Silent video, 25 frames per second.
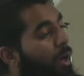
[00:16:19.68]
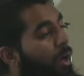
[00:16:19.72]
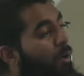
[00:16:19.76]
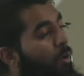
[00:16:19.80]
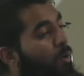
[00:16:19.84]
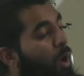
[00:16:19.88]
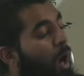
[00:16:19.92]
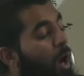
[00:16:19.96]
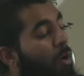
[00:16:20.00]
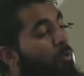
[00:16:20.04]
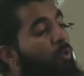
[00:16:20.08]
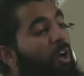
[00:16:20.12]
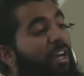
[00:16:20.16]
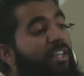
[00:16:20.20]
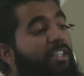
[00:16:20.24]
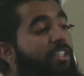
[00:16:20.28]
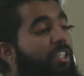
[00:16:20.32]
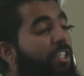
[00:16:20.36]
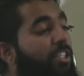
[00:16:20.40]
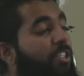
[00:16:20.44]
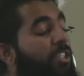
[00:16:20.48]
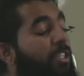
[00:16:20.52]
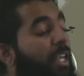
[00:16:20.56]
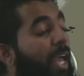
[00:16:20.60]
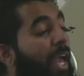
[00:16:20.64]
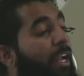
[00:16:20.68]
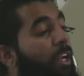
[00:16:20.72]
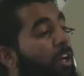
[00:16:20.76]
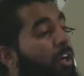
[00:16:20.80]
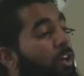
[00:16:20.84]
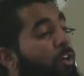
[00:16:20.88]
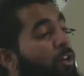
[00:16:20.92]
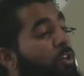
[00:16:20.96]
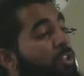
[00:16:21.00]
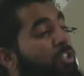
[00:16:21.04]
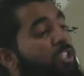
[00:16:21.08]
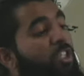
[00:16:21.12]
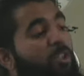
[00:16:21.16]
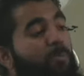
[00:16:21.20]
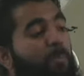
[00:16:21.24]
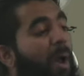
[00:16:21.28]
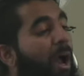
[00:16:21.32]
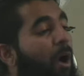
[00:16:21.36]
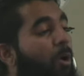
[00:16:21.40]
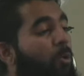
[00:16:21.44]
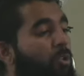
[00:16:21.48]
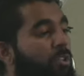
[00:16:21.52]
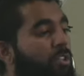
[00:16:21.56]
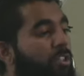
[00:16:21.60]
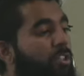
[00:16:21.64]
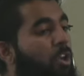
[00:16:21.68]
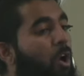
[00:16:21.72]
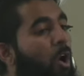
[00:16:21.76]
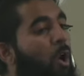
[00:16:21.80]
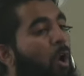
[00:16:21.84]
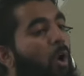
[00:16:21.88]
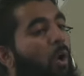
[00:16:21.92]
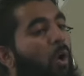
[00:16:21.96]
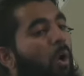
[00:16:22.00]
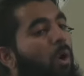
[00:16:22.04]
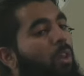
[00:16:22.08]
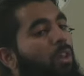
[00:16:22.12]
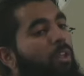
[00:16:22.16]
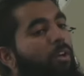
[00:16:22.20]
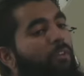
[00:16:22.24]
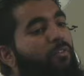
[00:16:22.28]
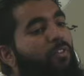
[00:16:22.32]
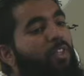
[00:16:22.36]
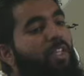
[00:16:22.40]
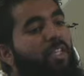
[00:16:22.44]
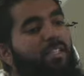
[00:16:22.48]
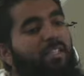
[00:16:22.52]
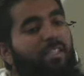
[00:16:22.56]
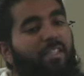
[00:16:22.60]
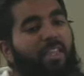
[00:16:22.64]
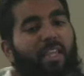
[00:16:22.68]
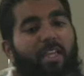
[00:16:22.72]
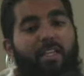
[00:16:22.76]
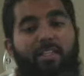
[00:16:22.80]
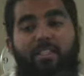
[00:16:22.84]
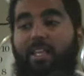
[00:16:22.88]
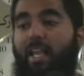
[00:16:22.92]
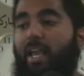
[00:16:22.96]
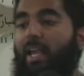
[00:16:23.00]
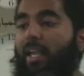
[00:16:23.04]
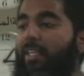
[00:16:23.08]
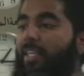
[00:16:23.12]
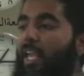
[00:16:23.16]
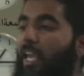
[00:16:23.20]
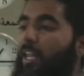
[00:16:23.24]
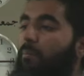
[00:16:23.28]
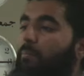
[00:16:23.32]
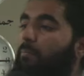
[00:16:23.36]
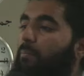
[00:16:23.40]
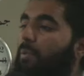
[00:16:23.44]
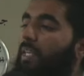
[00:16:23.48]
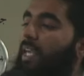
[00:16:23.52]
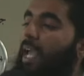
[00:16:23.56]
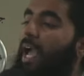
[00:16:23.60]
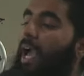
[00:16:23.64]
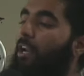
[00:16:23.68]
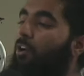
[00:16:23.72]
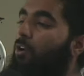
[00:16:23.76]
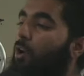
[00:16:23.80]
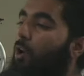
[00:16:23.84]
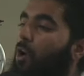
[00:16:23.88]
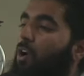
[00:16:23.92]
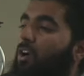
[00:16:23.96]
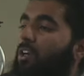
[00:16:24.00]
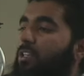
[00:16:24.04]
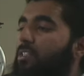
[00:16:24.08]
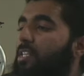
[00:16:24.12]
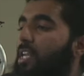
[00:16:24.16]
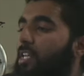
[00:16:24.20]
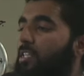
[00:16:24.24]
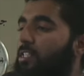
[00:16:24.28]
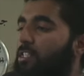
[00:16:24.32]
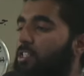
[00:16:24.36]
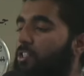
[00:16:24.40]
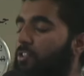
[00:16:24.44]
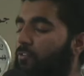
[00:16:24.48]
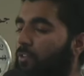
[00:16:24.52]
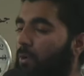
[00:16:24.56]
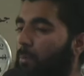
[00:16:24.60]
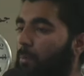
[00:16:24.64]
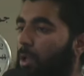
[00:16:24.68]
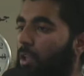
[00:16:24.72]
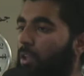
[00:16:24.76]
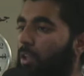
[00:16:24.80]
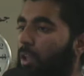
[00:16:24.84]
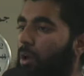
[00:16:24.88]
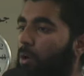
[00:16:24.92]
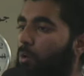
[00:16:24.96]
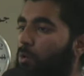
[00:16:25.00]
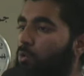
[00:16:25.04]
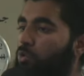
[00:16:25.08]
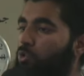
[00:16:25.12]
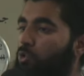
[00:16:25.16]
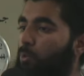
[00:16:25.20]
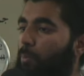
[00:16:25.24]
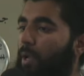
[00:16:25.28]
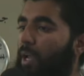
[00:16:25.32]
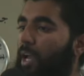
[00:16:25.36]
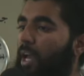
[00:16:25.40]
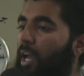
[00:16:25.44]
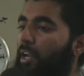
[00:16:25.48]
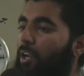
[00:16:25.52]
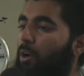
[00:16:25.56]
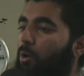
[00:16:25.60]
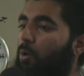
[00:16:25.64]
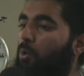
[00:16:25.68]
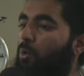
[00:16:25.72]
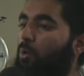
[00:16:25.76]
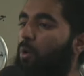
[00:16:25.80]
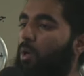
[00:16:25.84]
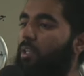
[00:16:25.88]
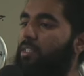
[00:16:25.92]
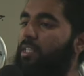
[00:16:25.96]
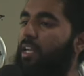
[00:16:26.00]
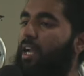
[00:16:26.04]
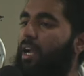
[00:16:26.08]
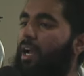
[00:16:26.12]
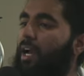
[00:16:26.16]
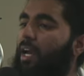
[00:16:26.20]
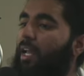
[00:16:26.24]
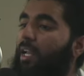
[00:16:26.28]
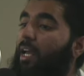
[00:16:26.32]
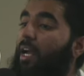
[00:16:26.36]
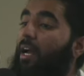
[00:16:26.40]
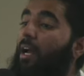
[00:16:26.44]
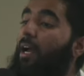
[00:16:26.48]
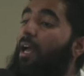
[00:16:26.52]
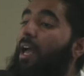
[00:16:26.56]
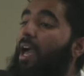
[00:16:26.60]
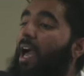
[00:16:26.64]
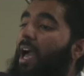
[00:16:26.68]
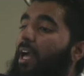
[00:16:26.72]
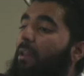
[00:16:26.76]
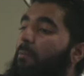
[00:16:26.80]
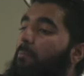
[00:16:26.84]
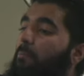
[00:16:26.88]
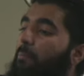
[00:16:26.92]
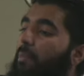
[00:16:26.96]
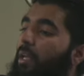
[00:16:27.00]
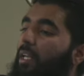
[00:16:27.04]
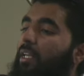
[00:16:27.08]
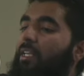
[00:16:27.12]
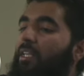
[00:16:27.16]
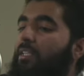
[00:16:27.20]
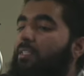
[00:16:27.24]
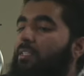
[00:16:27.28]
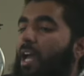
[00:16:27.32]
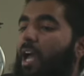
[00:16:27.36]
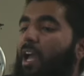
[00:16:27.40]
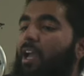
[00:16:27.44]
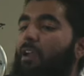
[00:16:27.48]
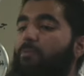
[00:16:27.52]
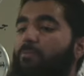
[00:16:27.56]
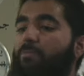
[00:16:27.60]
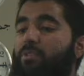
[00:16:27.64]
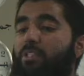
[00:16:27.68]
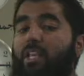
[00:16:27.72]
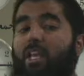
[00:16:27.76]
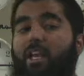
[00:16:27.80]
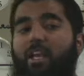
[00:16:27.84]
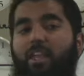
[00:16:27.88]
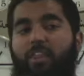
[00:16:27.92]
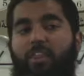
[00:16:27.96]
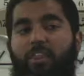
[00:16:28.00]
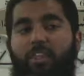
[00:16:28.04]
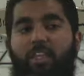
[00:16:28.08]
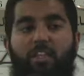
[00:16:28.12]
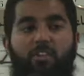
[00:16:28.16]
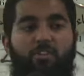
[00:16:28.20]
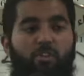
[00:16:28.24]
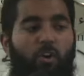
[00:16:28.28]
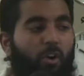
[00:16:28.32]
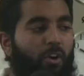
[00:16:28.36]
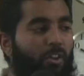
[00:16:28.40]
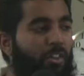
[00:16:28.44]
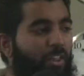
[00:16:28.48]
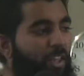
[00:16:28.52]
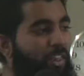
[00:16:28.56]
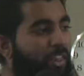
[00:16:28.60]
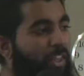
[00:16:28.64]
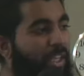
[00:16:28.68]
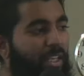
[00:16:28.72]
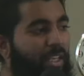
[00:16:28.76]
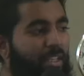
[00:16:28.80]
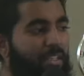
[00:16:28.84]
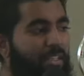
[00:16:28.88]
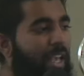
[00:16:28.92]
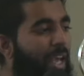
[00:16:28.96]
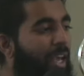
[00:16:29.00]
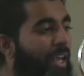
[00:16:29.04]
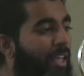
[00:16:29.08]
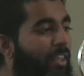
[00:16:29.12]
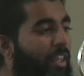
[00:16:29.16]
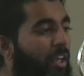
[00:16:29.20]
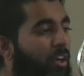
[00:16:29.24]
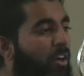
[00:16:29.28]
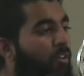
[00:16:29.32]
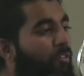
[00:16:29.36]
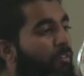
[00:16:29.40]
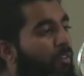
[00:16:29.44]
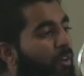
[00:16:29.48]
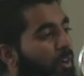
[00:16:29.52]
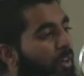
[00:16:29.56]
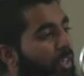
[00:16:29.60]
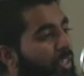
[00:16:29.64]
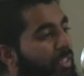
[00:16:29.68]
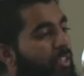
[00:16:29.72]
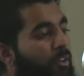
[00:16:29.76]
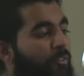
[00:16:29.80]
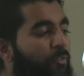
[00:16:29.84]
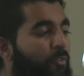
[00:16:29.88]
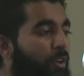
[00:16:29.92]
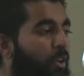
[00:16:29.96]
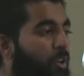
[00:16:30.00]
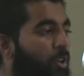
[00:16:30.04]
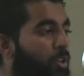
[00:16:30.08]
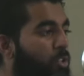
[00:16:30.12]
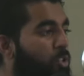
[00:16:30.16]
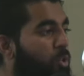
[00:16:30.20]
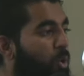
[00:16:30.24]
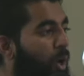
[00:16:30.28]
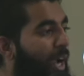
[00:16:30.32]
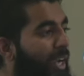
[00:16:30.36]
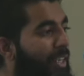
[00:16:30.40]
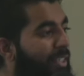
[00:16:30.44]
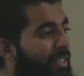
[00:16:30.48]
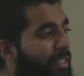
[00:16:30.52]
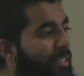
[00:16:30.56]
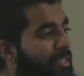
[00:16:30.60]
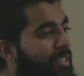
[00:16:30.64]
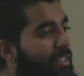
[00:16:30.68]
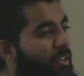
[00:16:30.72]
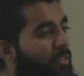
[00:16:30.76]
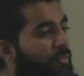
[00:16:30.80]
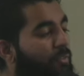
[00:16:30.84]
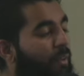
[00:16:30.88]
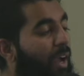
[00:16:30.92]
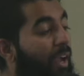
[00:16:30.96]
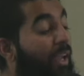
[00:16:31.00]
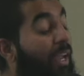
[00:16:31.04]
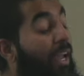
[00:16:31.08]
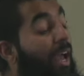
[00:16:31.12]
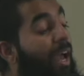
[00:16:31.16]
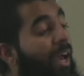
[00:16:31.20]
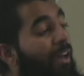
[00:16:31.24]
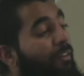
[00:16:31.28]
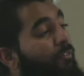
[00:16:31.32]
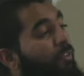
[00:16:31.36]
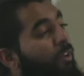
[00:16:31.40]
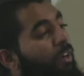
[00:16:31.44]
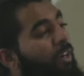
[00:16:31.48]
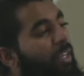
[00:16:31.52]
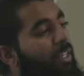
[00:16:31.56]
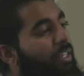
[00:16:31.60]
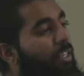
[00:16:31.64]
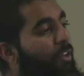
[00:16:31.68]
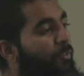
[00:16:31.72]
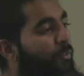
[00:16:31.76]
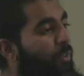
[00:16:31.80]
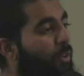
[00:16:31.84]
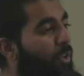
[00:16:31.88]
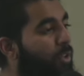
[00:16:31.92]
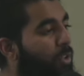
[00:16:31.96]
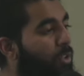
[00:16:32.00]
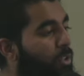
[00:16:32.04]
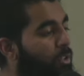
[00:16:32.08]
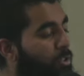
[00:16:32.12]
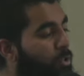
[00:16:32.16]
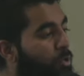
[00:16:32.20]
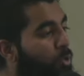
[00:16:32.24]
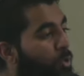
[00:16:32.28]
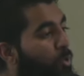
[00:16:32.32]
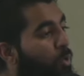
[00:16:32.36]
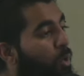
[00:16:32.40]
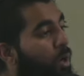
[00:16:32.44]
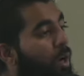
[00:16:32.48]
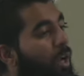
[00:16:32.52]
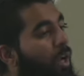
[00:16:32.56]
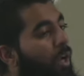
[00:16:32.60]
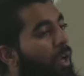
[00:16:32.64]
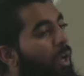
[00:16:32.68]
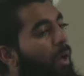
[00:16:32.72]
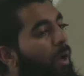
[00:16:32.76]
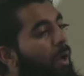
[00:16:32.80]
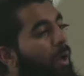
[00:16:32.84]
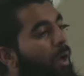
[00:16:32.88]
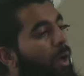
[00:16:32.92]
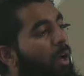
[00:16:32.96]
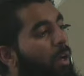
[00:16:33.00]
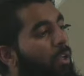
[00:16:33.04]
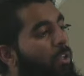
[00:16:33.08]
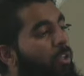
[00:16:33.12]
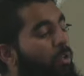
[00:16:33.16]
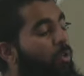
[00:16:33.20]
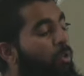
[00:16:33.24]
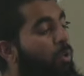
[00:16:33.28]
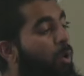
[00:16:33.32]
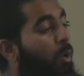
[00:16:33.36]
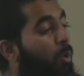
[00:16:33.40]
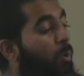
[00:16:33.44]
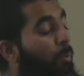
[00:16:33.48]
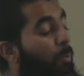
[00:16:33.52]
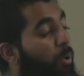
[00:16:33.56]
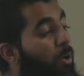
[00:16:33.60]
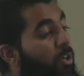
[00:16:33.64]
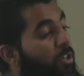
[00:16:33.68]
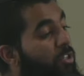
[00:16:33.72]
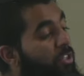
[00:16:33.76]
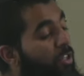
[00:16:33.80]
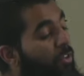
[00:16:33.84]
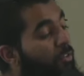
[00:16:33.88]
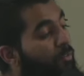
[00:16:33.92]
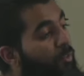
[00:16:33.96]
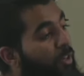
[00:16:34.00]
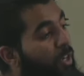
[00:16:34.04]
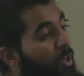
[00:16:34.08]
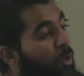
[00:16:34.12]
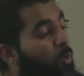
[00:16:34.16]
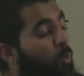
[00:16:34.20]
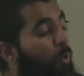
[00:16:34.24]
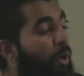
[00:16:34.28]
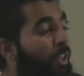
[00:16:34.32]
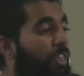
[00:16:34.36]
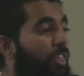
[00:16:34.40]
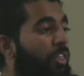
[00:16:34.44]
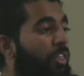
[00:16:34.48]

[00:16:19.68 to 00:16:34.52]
a righteous and a good spouse, all of these things can be and are tests from Allah subhanahu wa ta'ala. And many times, these are the things that are very difficult to identify and very difficult to, you know, persevere with.